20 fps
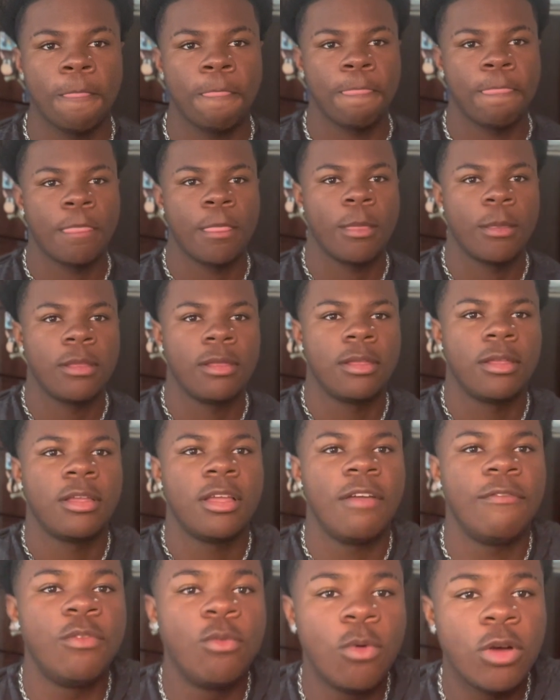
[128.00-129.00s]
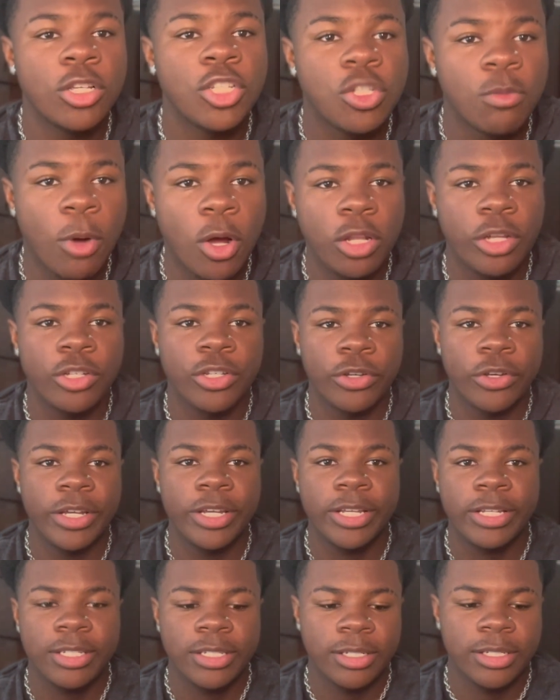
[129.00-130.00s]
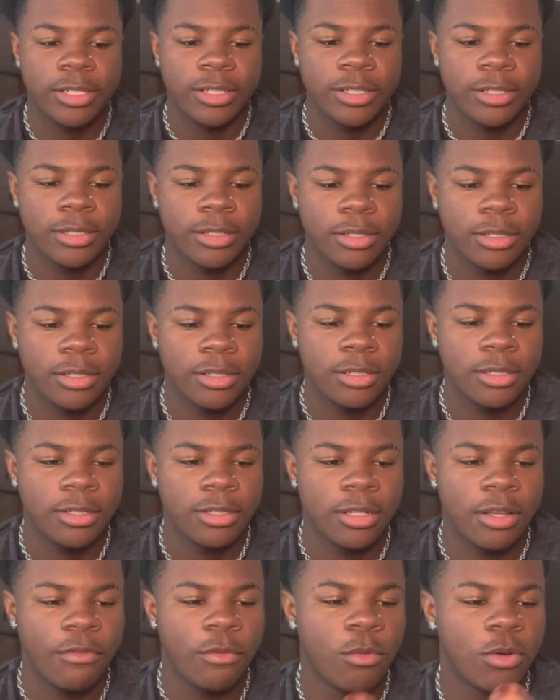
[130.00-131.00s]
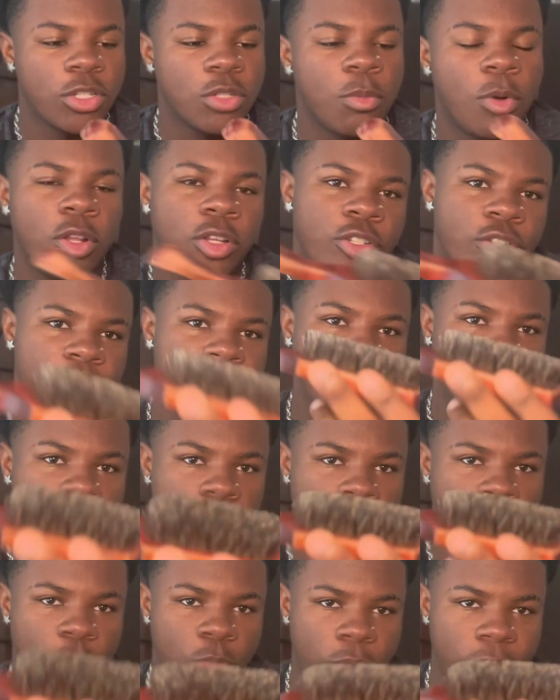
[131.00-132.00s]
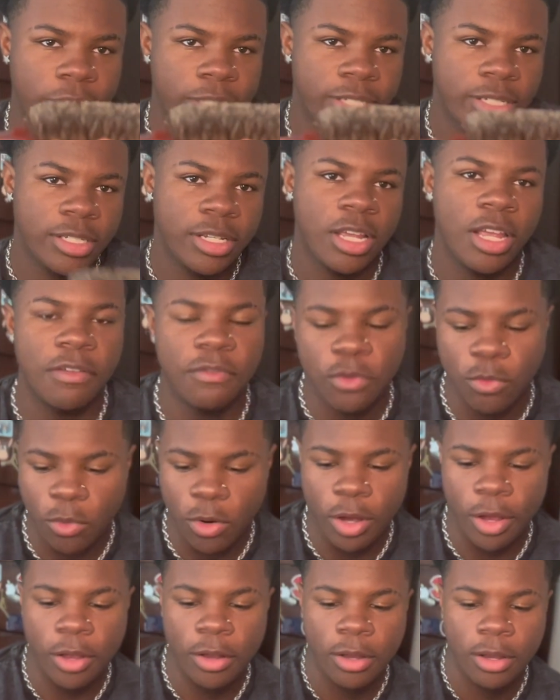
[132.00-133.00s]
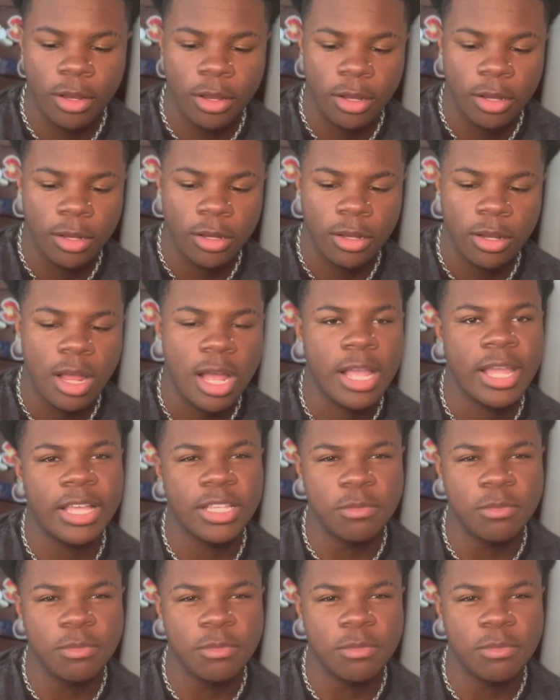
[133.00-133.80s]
if you want smaller dreads, use the brush. If you want, I guess,